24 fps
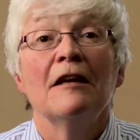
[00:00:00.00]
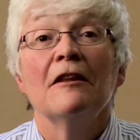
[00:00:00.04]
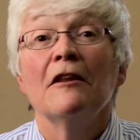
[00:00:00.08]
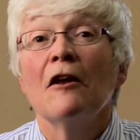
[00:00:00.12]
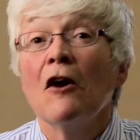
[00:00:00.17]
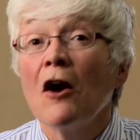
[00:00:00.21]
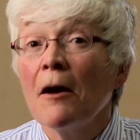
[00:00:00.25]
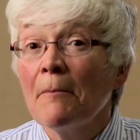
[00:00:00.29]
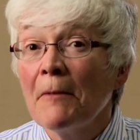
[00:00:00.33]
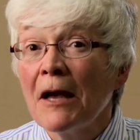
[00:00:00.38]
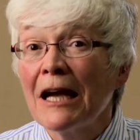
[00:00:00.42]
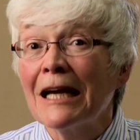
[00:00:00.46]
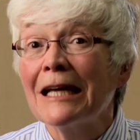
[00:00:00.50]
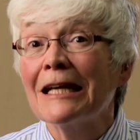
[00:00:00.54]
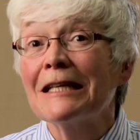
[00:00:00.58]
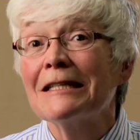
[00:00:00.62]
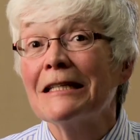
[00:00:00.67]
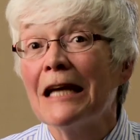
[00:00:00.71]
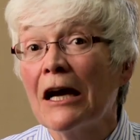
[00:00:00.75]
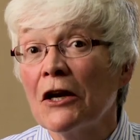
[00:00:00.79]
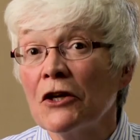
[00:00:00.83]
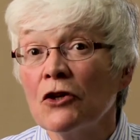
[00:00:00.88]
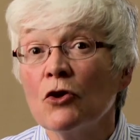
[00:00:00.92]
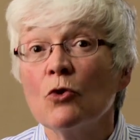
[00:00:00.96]
Now, I'm not going
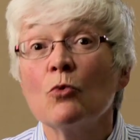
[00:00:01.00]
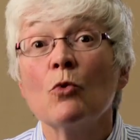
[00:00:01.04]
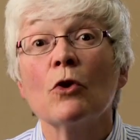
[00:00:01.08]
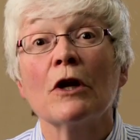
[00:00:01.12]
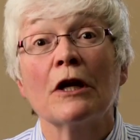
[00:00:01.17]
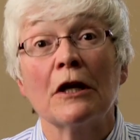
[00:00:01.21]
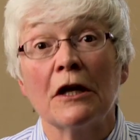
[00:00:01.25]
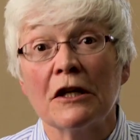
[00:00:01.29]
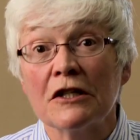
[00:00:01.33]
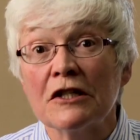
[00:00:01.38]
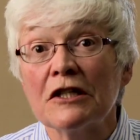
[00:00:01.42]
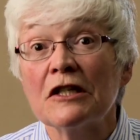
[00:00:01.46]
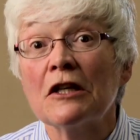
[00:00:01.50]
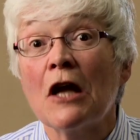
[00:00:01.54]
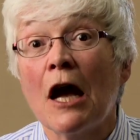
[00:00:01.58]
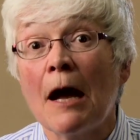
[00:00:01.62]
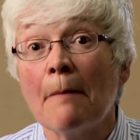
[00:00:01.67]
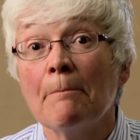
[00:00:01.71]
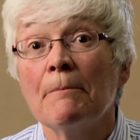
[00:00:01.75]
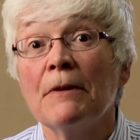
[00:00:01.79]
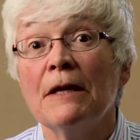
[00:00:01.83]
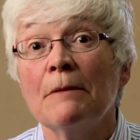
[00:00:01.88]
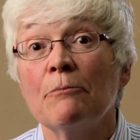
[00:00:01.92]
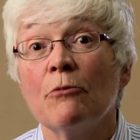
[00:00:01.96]
to tell you we're going to
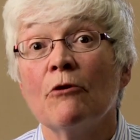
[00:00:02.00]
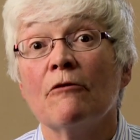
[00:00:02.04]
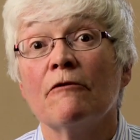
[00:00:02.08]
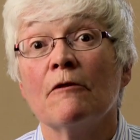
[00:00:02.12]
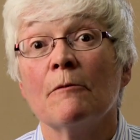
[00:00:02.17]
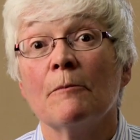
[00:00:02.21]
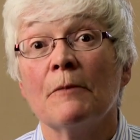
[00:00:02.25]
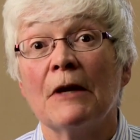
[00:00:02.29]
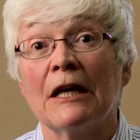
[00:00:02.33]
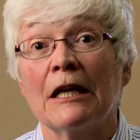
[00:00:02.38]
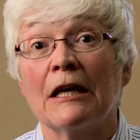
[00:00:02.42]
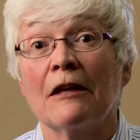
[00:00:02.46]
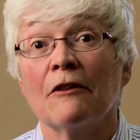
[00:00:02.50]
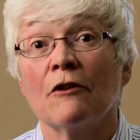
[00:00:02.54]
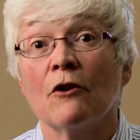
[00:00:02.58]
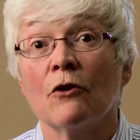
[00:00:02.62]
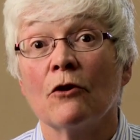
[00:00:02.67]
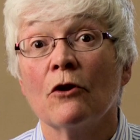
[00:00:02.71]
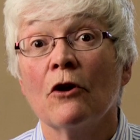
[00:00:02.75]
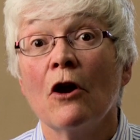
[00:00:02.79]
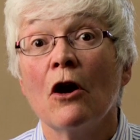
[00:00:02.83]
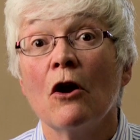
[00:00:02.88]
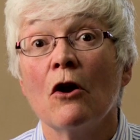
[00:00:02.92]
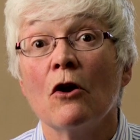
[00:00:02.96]
stop people from picking
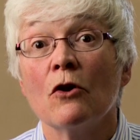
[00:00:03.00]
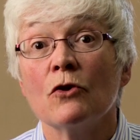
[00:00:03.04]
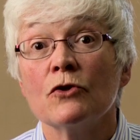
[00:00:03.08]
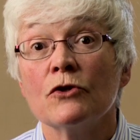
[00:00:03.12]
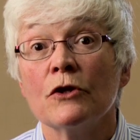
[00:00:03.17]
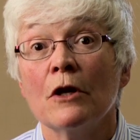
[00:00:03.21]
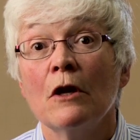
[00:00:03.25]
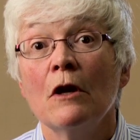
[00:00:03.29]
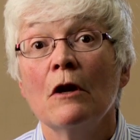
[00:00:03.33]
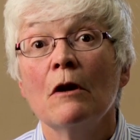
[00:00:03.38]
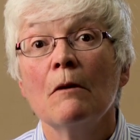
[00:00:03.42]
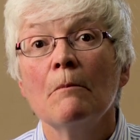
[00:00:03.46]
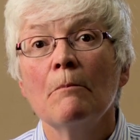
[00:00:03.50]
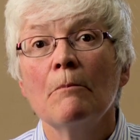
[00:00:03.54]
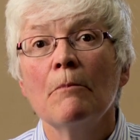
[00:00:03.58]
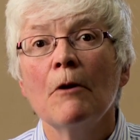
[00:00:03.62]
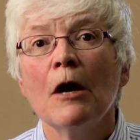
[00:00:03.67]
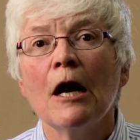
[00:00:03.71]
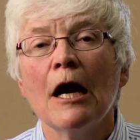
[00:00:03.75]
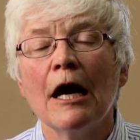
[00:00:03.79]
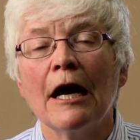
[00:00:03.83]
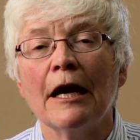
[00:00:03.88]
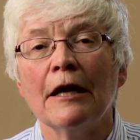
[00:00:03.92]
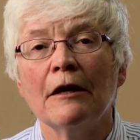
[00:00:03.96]
their nose,
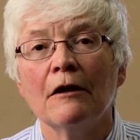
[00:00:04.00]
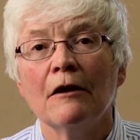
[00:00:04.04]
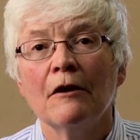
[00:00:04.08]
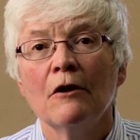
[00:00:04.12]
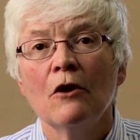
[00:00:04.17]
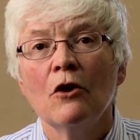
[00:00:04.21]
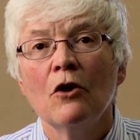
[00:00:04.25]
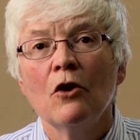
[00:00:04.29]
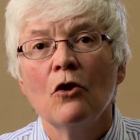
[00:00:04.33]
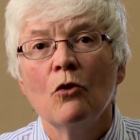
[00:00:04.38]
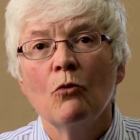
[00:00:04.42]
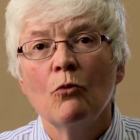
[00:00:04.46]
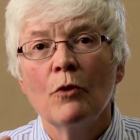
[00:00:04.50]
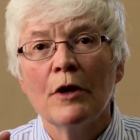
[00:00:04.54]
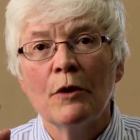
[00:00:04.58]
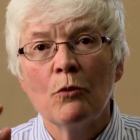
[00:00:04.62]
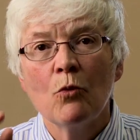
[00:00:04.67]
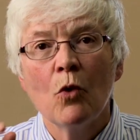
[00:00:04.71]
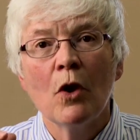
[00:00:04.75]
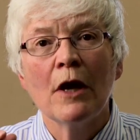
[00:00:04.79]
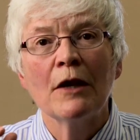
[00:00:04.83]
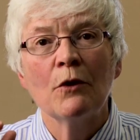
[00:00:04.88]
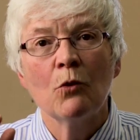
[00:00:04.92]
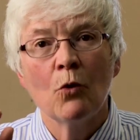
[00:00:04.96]
but we
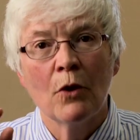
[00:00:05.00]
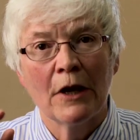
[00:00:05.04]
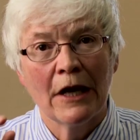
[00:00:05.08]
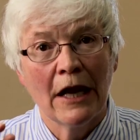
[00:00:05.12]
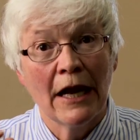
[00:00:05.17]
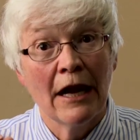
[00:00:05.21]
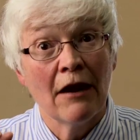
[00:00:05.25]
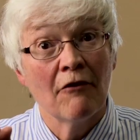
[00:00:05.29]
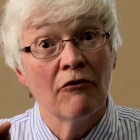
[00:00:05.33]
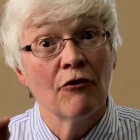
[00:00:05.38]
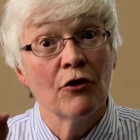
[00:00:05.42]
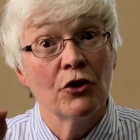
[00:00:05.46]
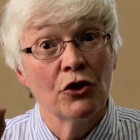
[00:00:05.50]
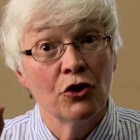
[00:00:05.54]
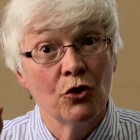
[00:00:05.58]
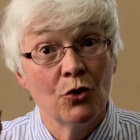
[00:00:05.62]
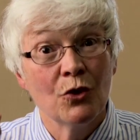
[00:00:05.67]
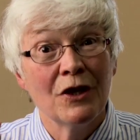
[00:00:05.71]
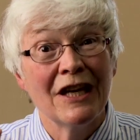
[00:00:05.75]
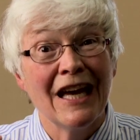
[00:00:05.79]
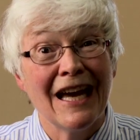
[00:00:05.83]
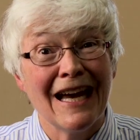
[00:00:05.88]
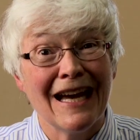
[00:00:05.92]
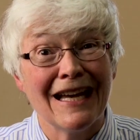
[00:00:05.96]
want whatever you
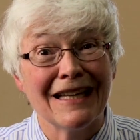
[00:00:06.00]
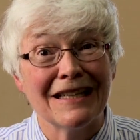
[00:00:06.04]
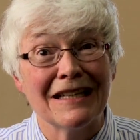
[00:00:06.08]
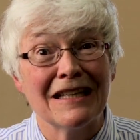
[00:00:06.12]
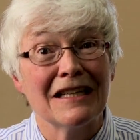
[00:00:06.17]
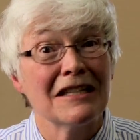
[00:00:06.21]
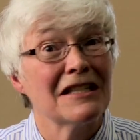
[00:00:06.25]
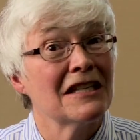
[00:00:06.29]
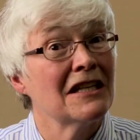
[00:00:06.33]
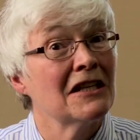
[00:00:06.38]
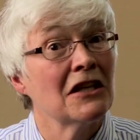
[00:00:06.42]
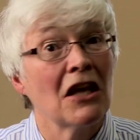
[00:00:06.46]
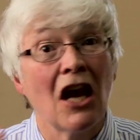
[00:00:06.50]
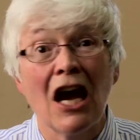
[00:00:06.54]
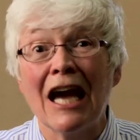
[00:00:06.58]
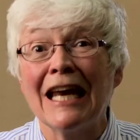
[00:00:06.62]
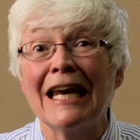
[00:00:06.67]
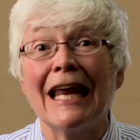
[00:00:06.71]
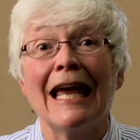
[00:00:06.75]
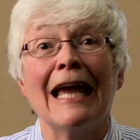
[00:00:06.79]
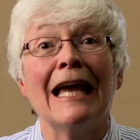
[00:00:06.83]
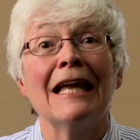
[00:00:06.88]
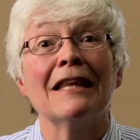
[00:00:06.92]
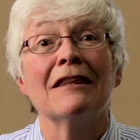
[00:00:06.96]
get to
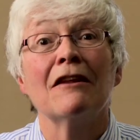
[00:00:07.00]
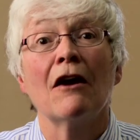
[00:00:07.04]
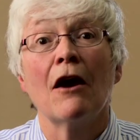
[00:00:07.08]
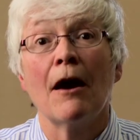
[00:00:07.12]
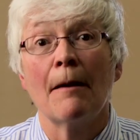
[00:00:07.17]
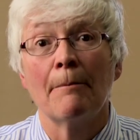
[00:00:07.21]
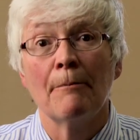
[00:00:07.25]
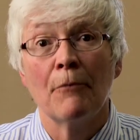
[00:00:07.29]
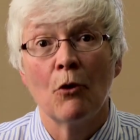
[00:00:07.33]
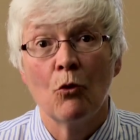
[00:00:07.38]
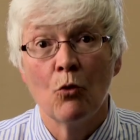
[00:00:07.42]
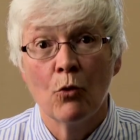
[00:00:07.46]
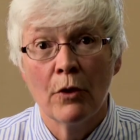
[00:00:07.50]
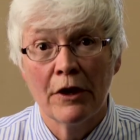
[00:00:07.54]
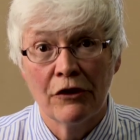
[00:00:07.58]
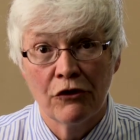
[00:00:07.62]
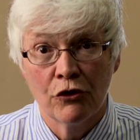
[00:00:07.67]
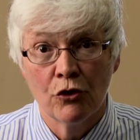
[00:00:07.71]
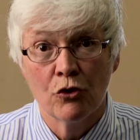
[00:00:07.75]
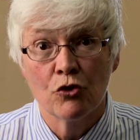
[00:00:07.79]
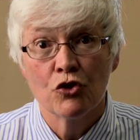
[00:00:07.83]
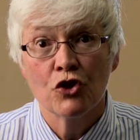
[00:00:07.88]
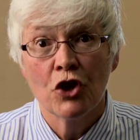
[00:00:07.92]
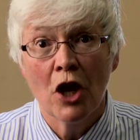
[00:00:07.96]
not end up
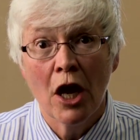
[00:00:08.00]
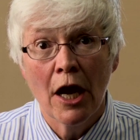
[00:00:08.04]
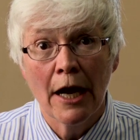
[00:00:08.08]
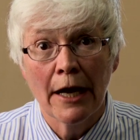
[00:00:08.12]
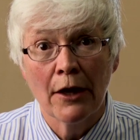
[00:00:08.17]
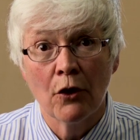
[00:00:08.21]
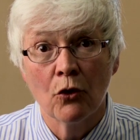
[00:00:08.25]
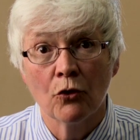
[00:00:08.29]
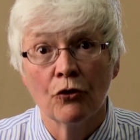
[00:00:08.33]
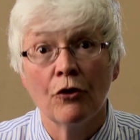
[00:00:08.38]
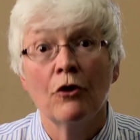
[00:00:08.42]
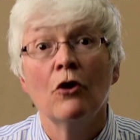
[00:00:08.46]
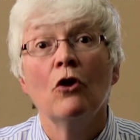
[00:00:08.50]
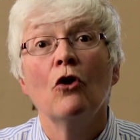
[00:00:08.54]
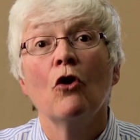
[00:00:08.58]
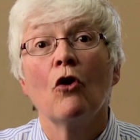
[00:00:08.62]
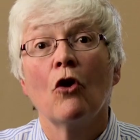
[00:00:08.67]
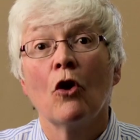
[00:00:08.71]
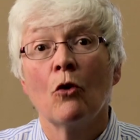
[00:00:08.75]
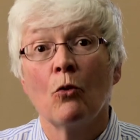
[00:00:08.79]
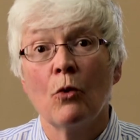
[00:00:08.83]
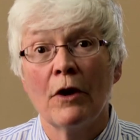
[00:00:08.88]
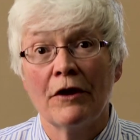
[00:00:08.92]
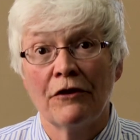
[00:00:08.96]
with your child
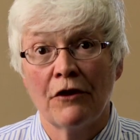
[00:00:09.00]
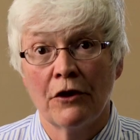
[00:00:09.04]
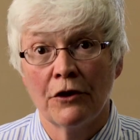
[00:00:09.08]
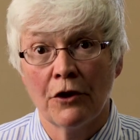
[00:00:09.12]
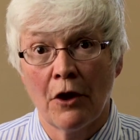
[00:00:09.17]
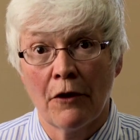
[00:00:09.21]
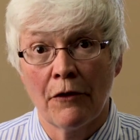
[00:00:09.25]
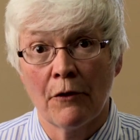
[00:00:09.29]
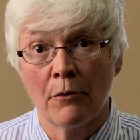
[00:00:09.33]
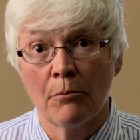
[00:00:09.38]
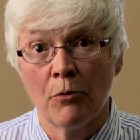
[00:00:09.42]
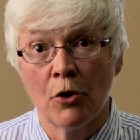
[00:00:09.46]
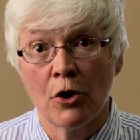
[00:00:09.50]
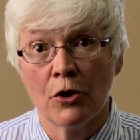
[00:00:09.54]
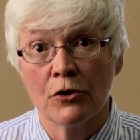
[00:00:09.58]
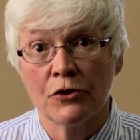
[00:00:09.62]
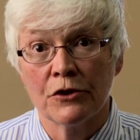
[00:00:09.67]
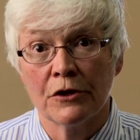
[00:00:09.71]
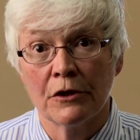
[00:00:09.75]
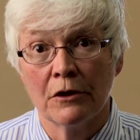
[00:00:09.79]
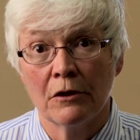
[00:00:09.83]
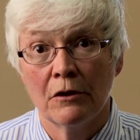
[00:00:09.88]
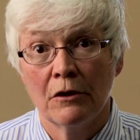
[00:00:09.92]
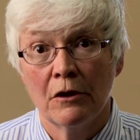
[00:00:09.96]
or with another
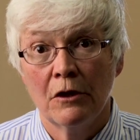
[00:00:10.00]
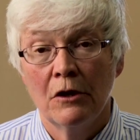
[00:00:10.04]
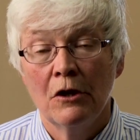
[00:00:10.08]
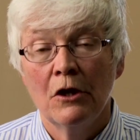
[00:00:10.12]
person.